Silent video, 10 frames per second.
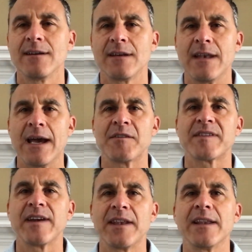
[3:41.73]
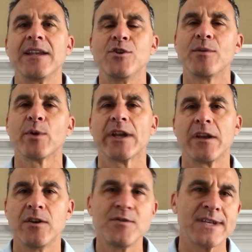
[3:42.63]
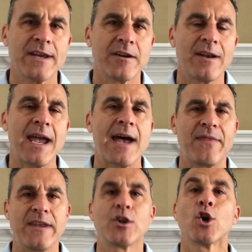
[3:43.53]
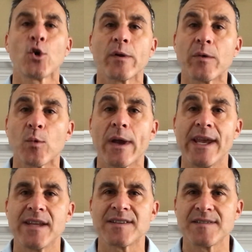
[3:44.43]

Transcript: Now suddenly you can bring in a new tenant at the current rates.